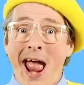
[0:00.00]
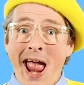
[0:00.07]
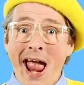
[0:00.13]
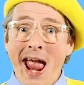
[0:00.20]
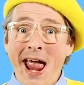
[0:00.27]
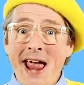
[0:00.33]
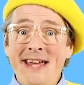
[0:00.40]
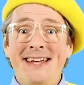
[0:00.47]

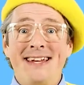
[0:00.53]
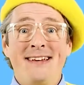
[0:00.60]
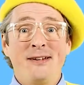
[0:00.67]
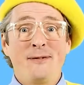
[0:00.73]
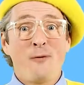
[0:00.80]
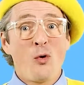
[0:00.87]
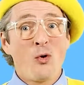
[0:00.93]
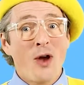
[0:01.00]
A
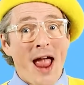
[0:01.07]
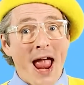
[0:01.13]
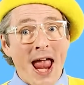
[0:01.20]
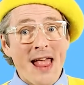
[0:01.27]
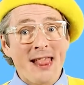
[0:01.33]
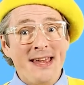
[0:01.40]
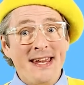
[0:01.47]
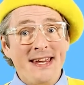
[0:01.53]
is for
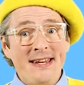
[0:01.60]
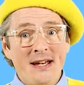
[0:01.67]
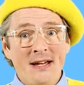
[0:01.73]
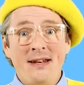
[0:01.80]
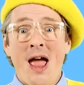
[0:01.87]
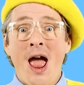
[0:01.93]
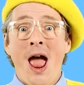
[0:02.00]
alien.